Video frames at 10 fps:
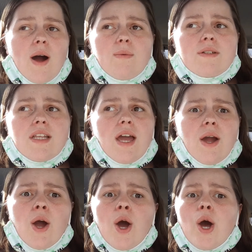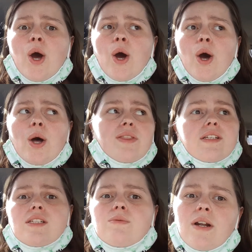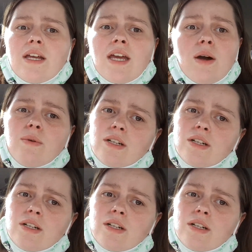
I was like, this is what I get.